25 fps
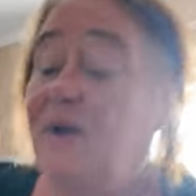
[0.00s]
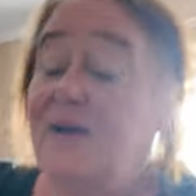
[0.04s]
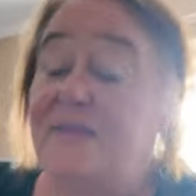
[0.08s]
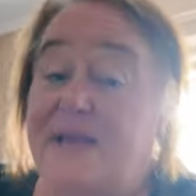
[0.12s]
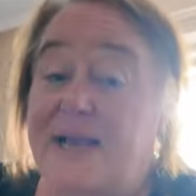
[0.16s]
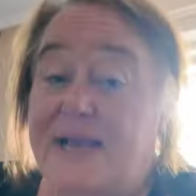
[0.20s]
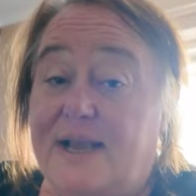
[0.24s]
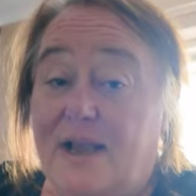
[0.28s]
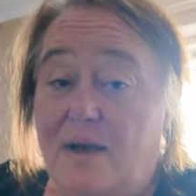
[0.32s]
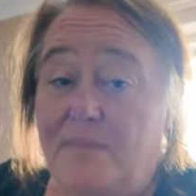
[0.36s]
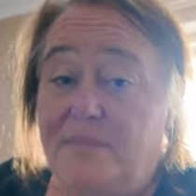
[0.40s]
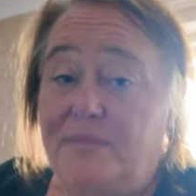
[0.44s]
well,
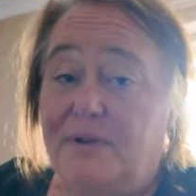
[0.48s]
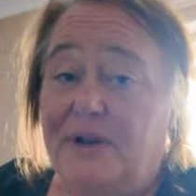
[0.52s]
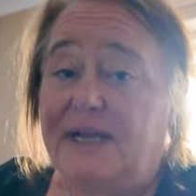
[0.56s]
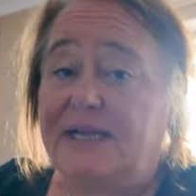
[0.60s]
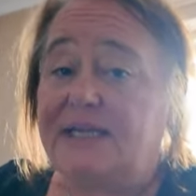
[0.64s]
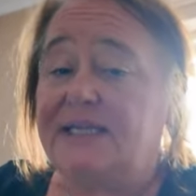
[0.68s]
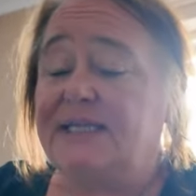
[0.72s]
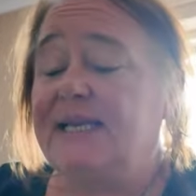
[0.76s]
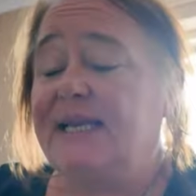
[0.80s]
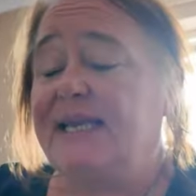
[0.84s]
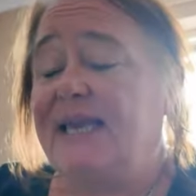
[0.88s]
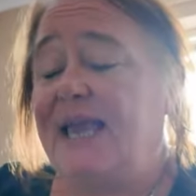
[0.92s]
that couple
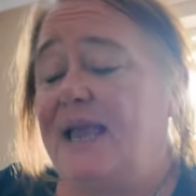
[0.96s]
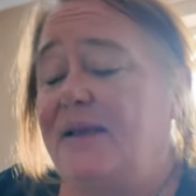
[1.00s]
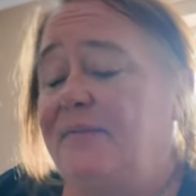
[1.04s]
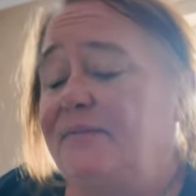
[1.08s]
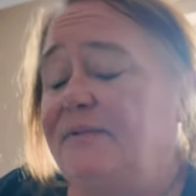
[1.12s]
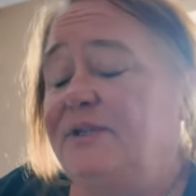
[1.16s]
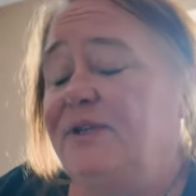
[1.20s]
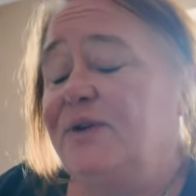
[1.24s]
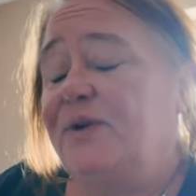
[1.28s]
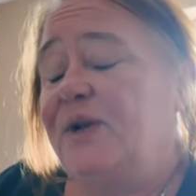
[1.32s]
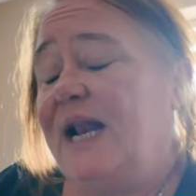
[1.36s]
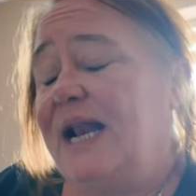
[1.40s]
actually came
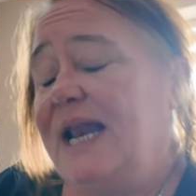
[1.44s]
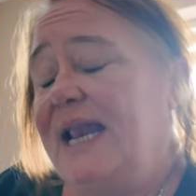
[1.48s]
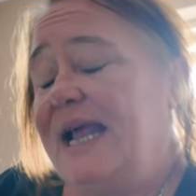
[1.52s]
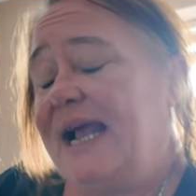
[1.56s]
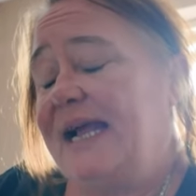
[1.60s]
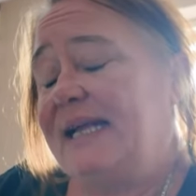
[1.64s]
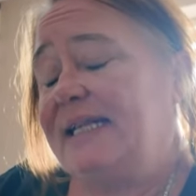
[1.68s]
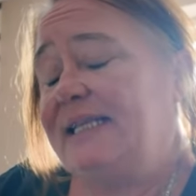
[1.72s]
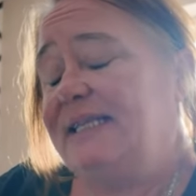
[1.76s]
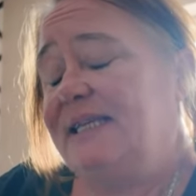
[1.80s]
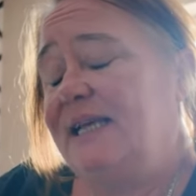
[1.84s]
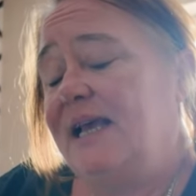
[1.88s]
to
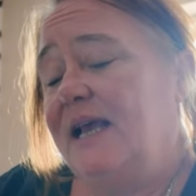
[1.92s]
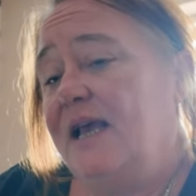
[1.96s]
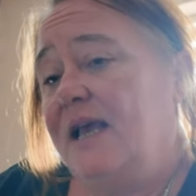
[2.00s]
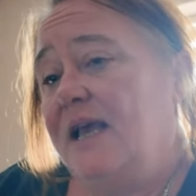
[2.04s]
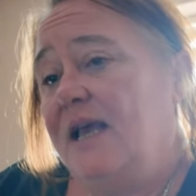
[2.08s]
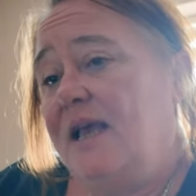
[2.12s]
collect